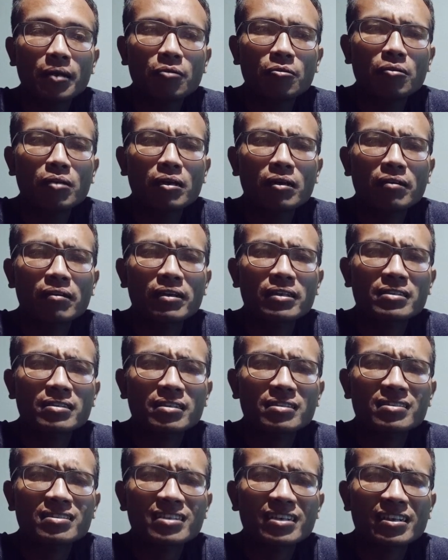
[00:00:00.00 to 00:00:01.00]
what are
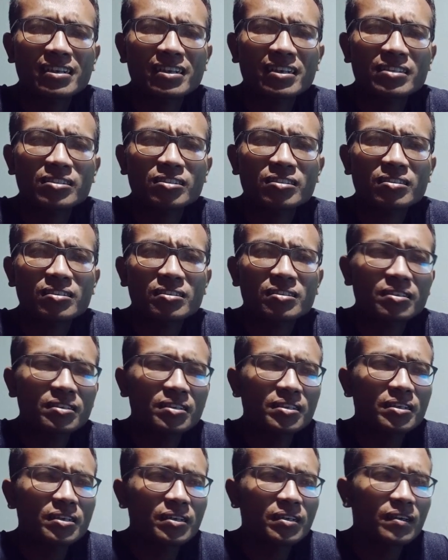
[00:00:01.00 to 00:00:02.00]
SSD and
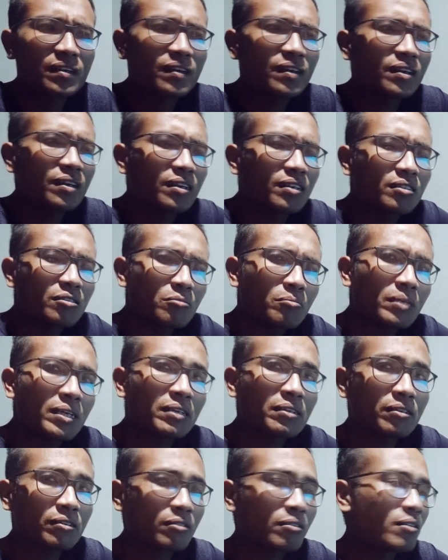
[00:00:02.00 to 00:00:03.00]
HDD? You
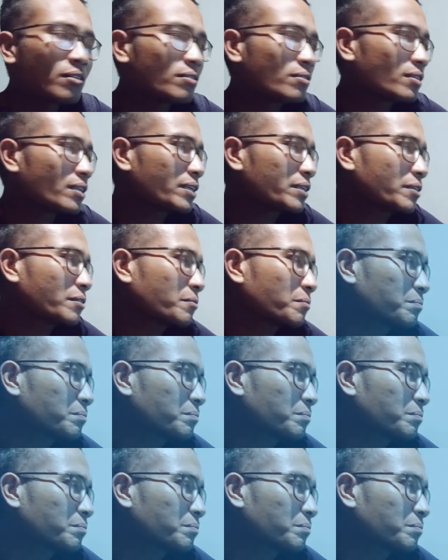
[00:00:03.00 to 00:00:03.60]
better Google it.